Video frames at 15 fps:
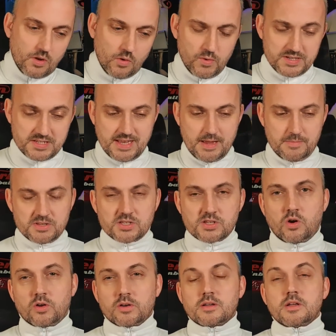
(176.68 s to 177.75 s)
West Ham has
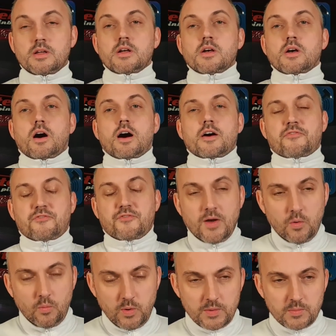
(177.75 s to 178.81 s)
gone. I
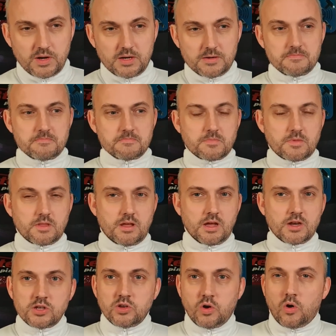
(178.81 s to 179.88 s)
felt we were a
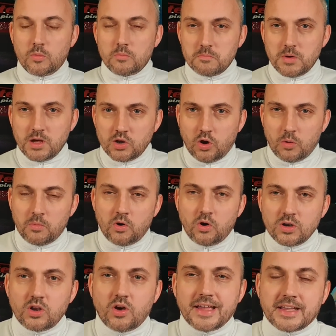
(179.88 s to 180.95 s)
lot, a lot more
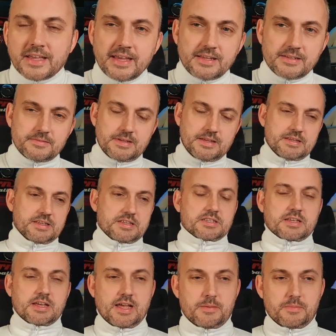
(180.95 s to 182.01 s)
like it in this
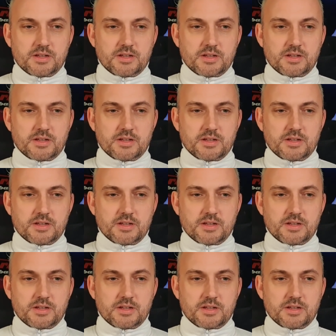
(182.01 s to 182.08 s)
game.